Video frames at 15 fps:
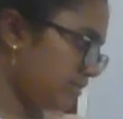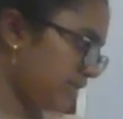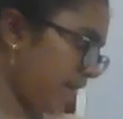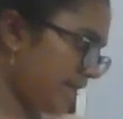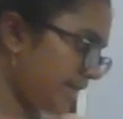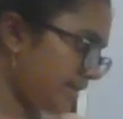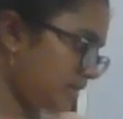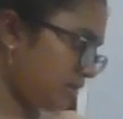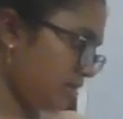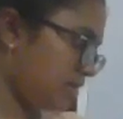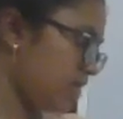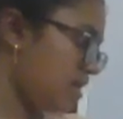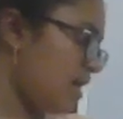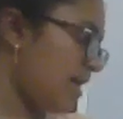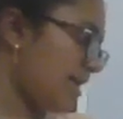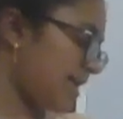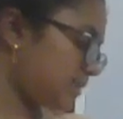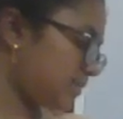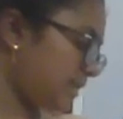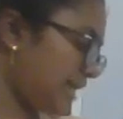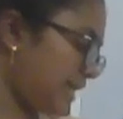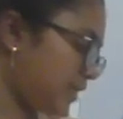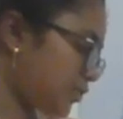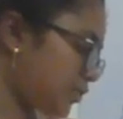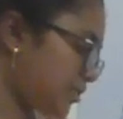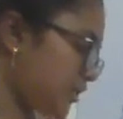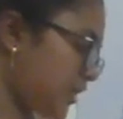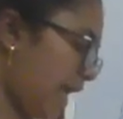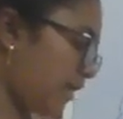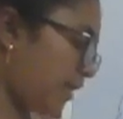night,
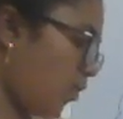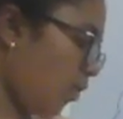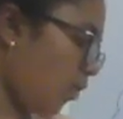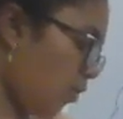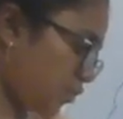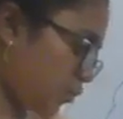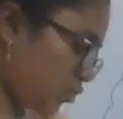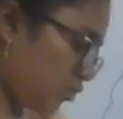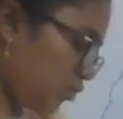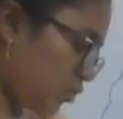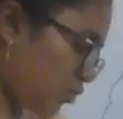respiration and O2